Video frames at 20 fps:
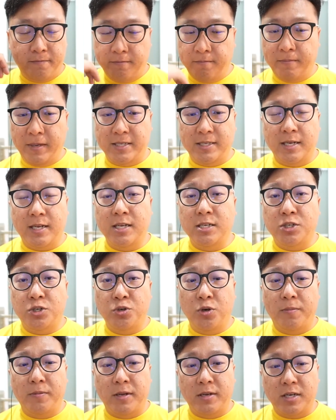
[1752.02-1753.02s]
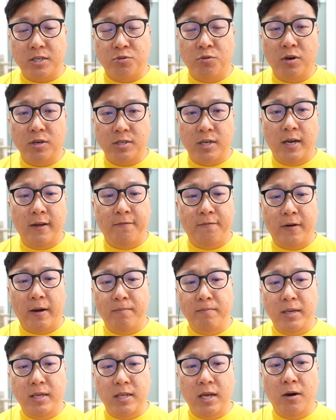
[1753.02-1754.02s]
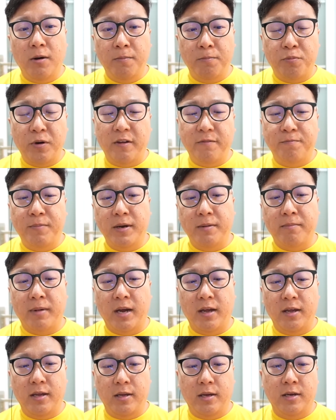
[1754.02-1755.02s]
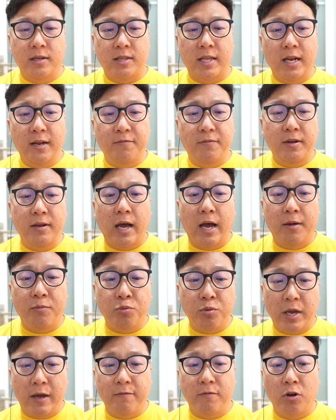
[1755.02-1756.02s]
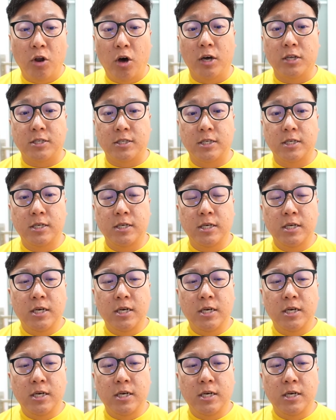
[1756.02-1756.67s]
basically shield up the next Rock Slide, farm me down, Brave Bird my Talonflame, I would have lost.